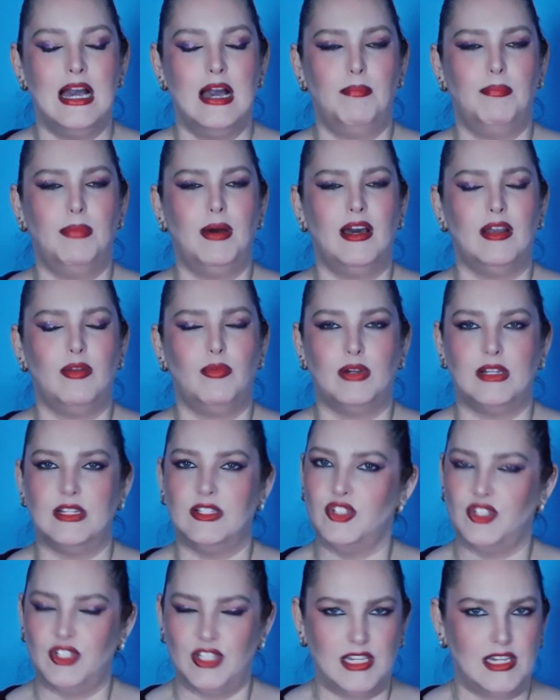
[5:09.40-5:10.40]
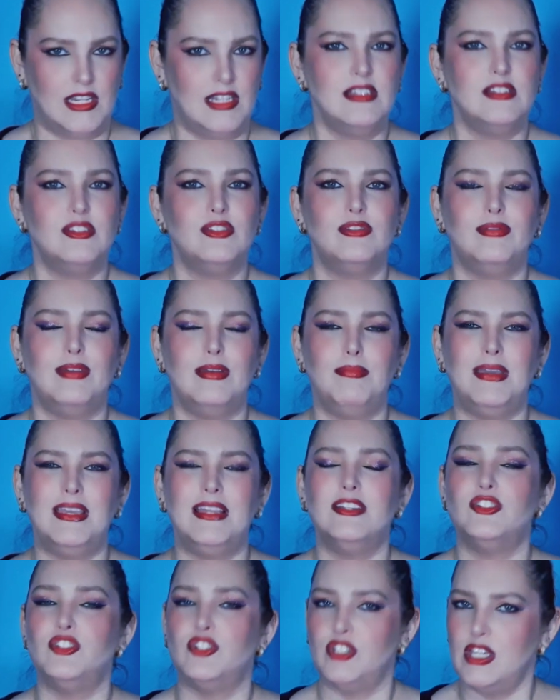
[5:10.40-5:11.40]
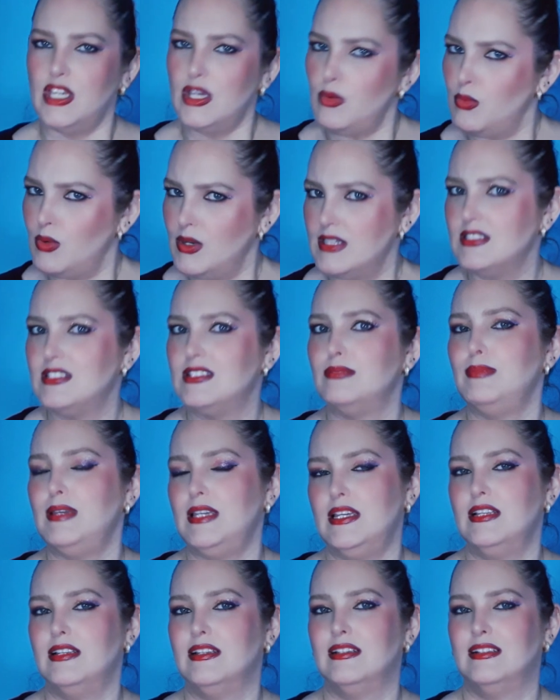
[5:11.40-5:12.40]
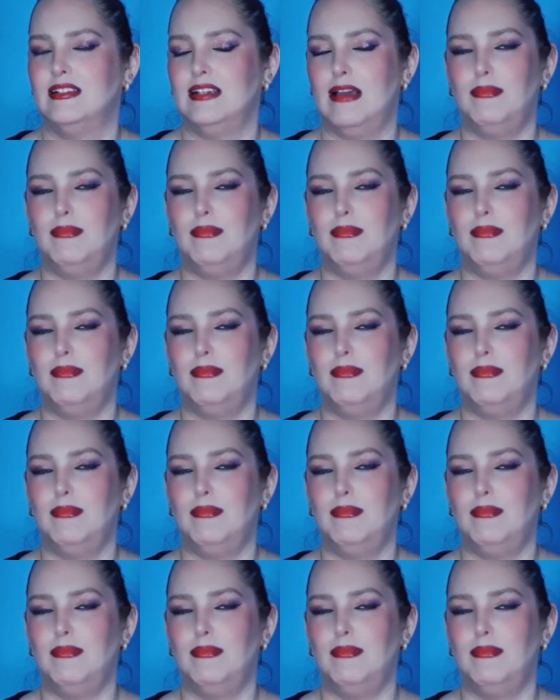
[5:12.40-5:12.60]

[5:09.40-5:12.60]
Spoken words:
but when she needed to be mean, she was mean.